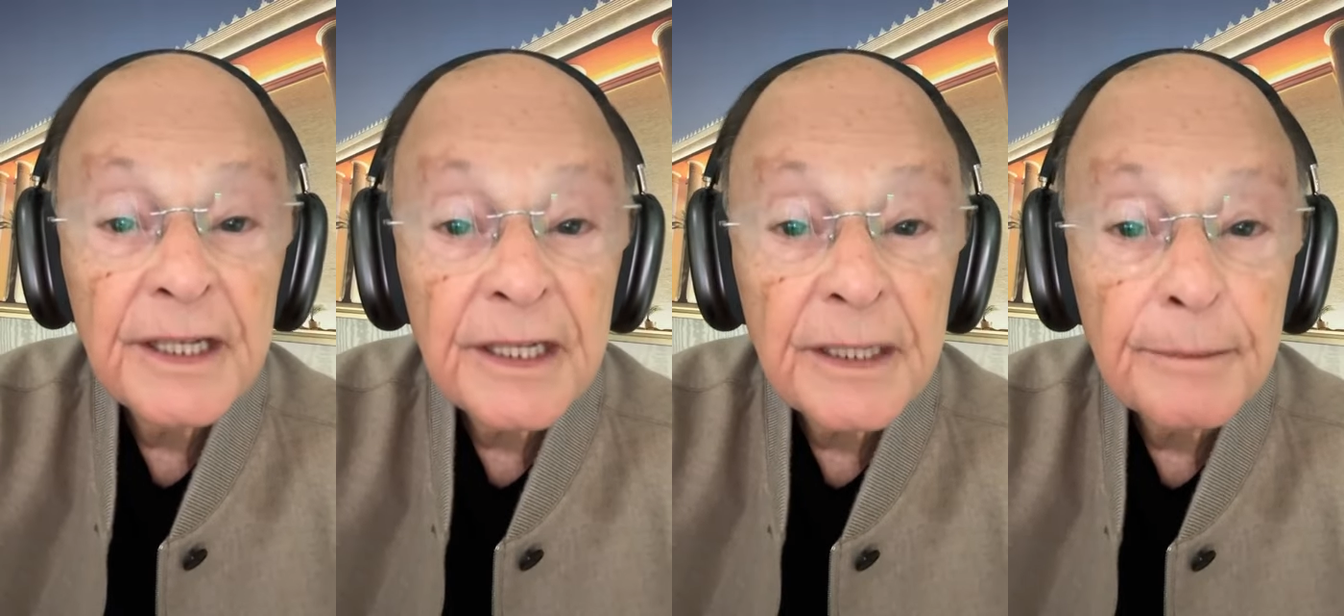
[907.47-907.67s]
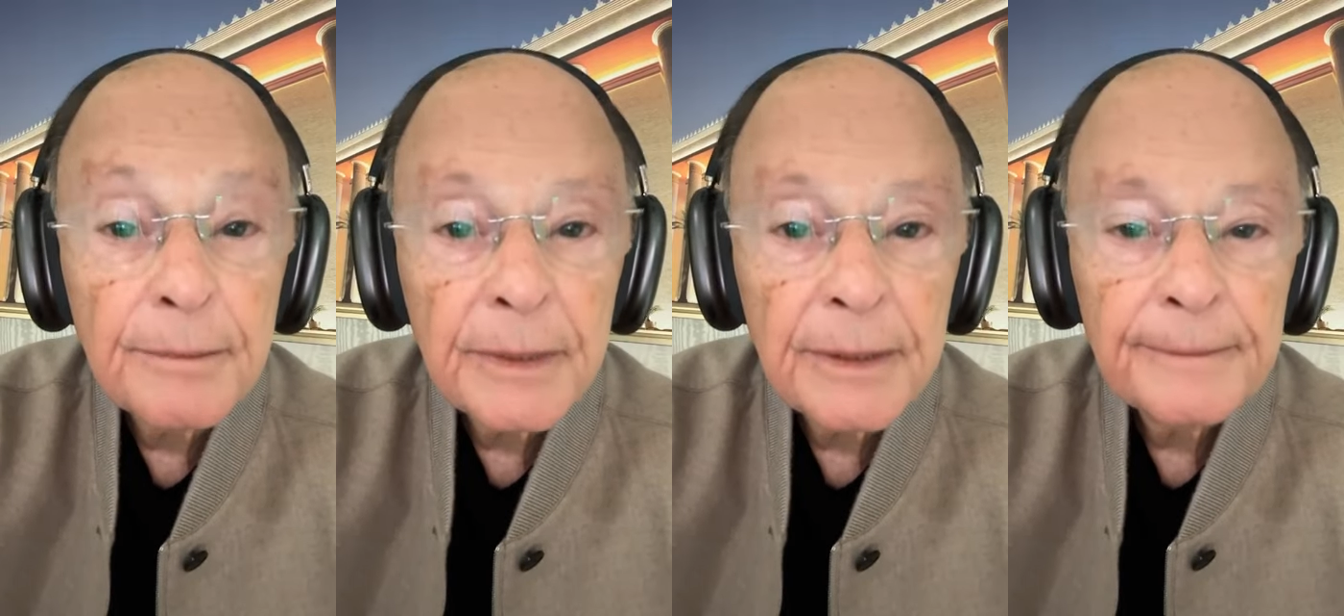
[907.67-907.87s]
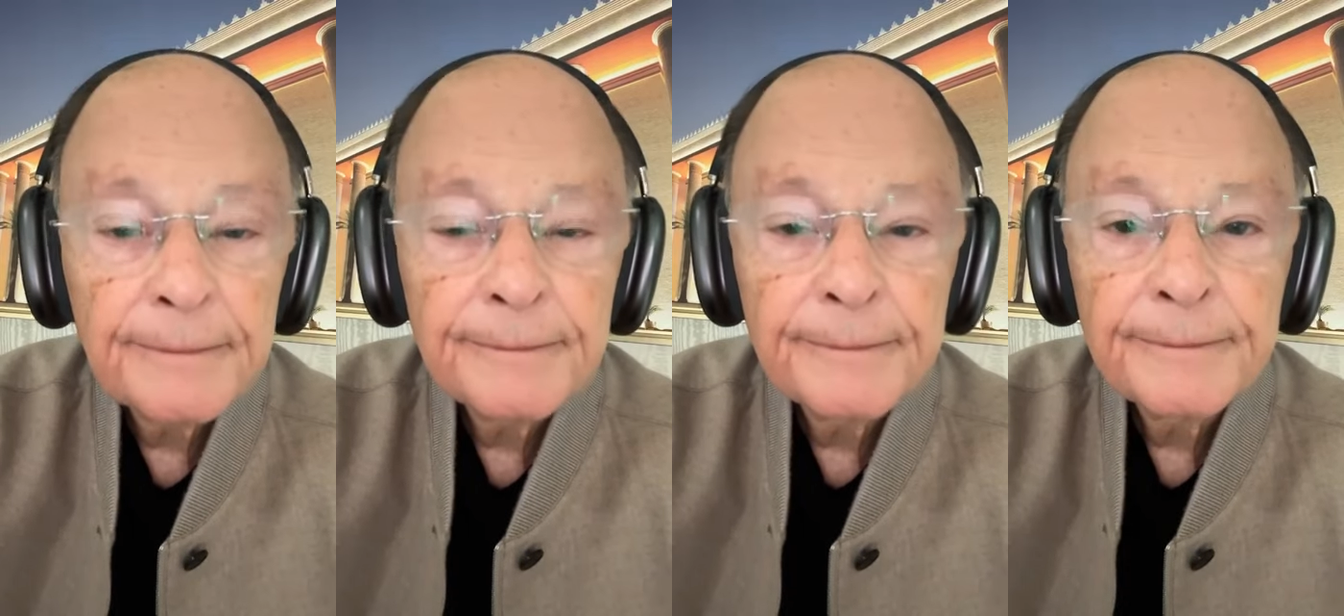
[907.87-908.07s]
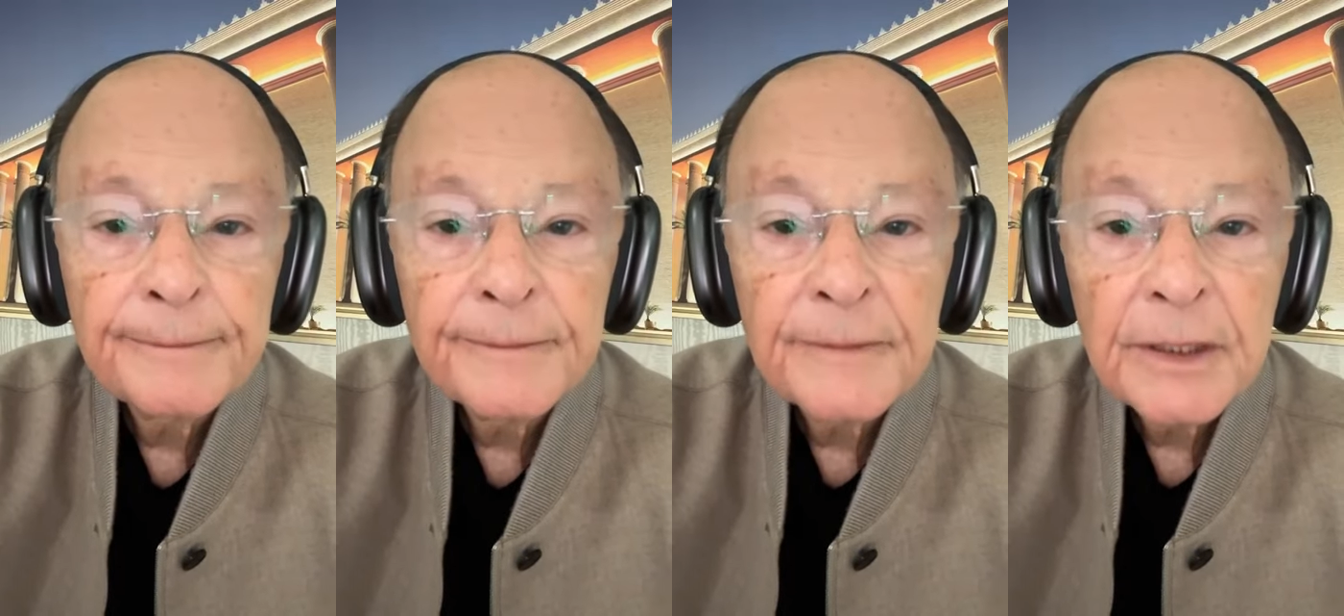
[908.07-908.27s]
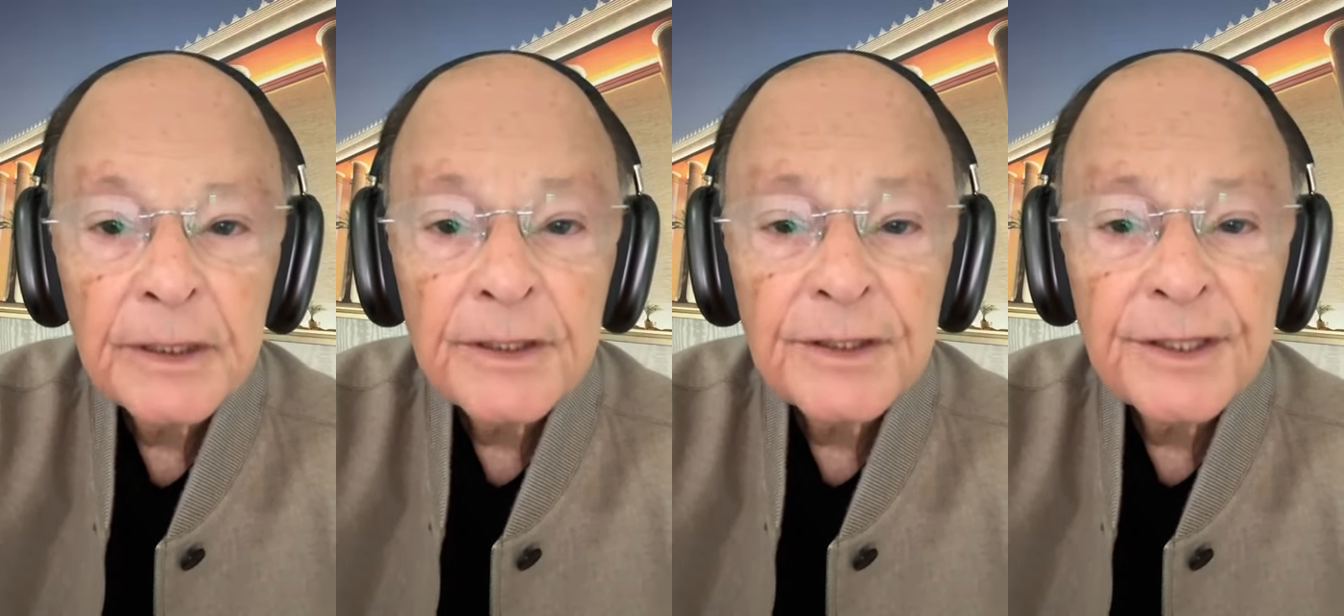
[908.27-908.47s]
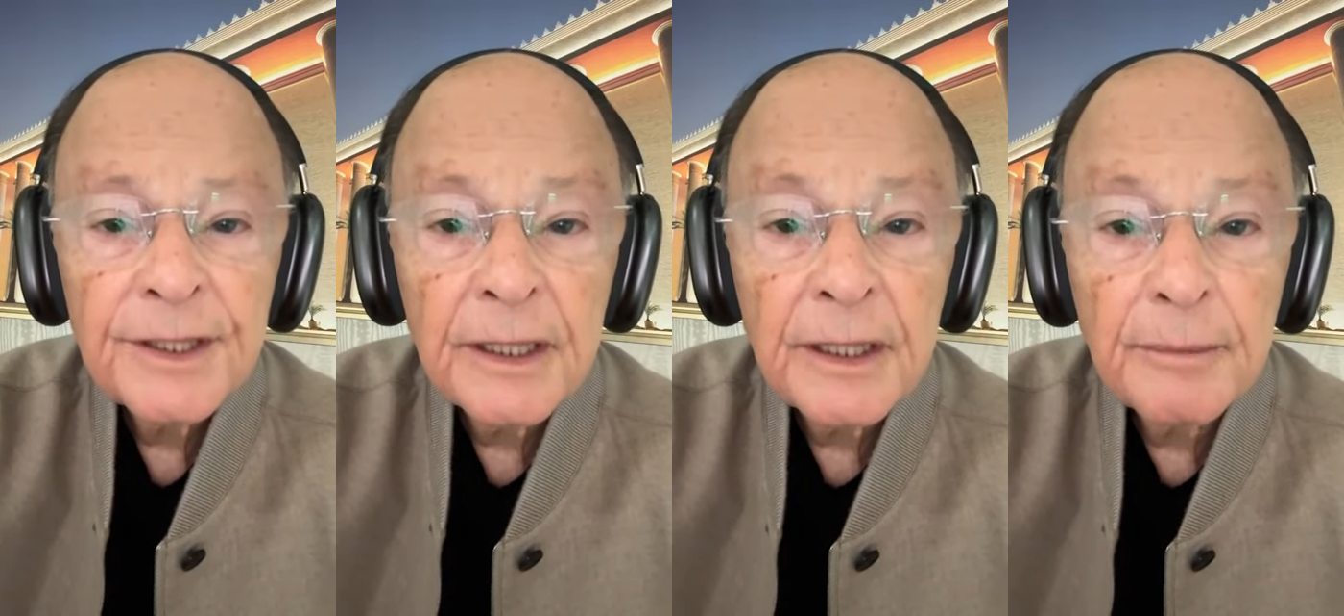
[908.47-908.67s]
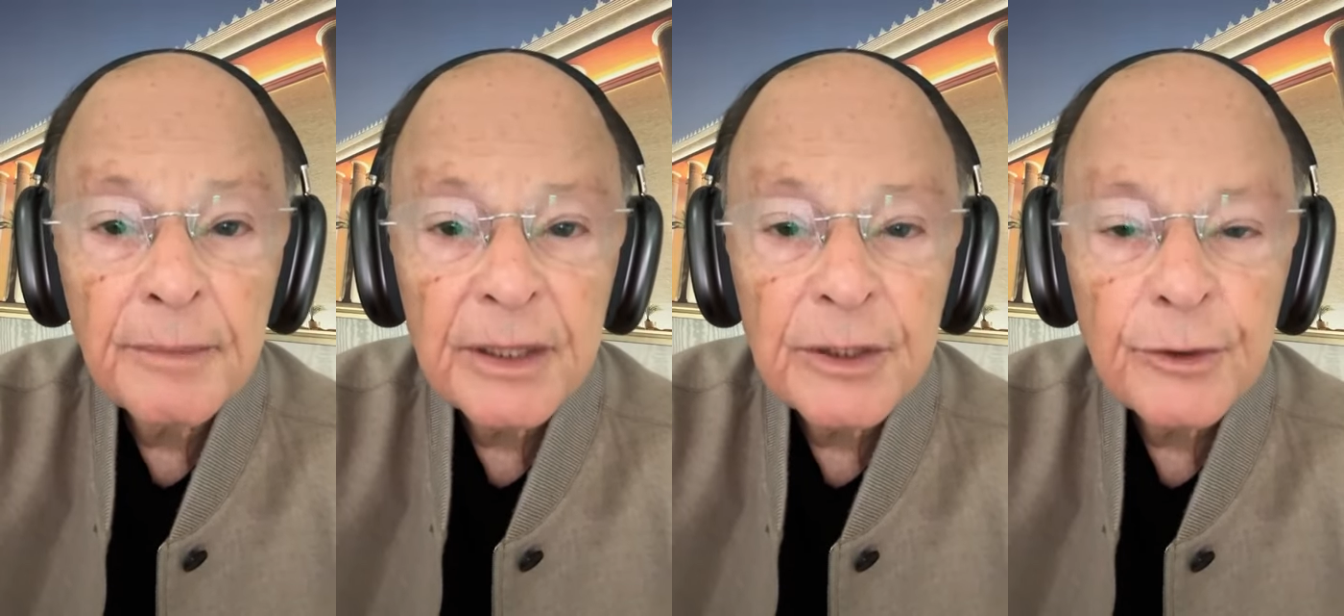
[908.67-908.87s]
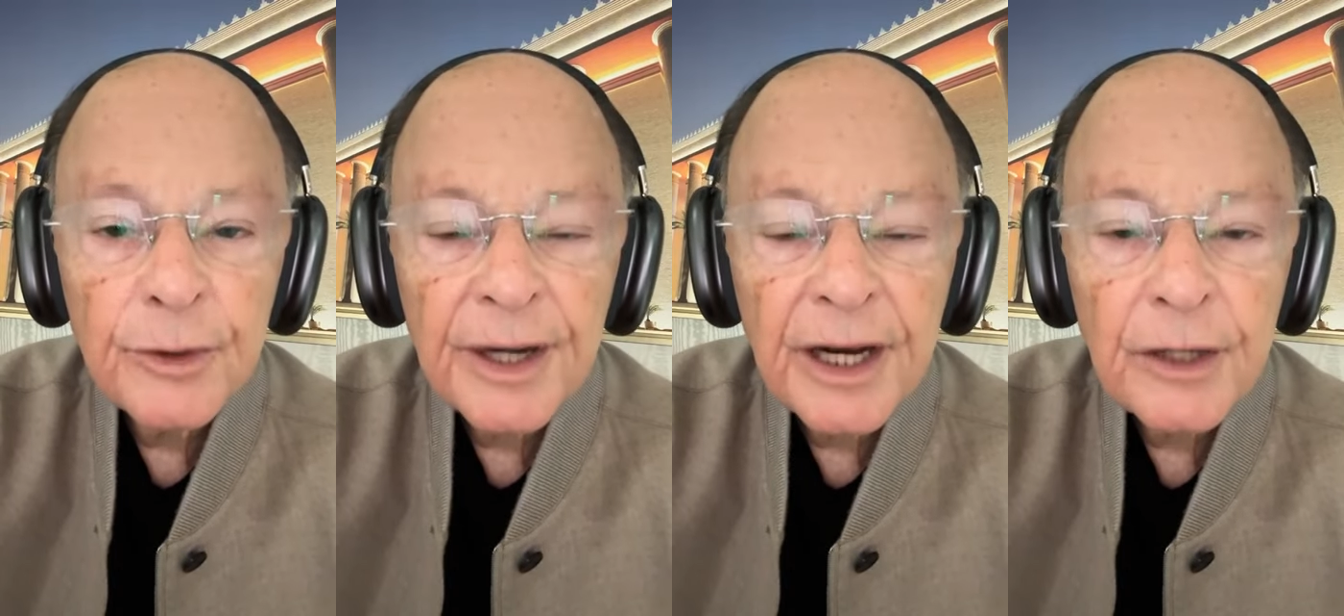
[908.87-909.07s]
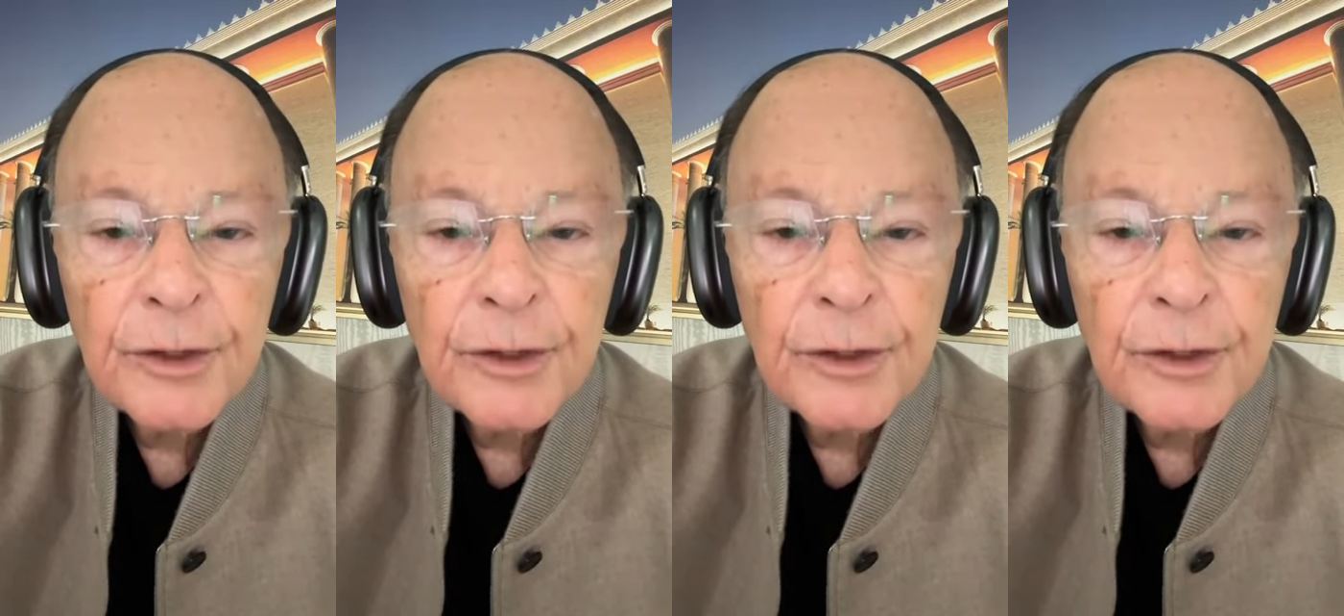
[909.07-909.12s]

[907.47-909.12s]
You love the prayers.